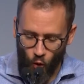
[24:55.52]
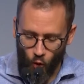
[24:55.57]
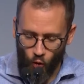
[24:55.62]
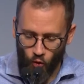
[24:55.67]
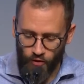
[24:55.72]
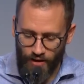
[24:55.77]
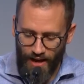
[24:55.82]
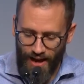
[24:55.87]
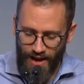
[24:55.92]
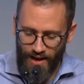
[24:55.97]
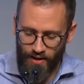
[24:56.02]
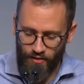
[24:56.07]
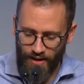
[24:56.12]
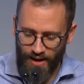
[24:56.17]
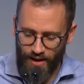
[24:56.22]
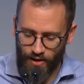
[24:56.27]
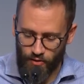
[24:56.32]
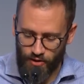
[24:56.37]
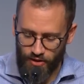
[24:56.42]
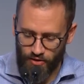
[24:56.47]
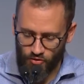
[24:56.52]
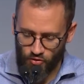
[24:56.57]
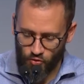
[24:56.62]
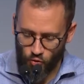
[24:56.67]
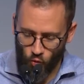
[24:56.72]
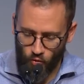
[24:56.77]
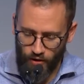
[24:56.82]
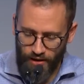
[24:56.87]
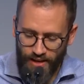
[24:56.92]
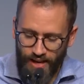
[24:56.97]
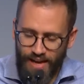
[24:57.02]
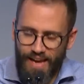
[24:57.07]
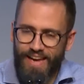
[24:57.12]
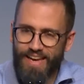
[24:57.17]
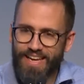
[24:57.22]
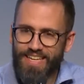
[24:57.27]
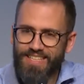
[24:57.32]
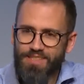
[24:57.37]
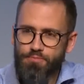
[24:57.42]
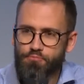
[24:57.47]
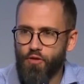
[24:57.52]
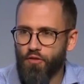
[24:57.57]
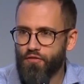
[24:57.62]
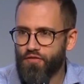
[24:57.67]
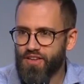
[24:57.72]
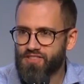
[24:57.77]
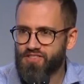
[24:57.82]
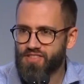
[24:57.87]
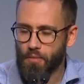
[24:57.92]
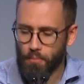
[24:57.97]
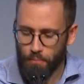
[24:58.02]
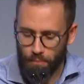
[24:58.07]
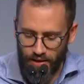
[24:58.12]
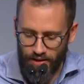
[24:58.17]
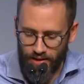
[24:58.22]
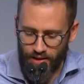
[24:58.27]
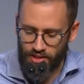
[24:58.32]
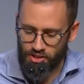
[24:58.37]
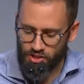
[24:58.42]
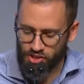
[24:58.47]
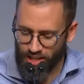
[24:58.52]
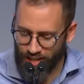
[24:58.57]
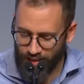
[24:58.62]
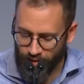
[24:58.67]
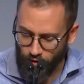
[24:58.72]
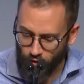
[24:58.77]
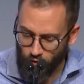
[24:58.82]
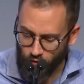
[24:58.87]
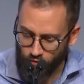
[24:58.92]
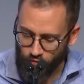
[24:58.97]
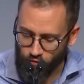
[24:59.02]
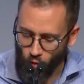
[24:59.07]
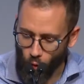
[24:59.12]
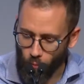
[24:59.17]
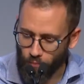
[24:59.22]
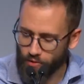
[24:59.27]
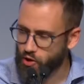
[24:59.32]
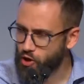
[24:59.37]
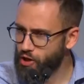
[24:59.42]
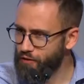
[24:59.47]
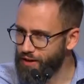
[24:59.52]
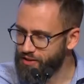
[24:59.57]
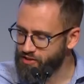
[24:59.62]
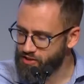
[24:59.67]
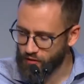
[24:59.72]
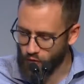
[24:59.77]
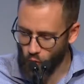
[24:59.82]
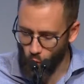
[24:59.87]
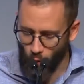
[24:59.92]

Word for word: on our algae story, is Professor Peer Schenk from the University of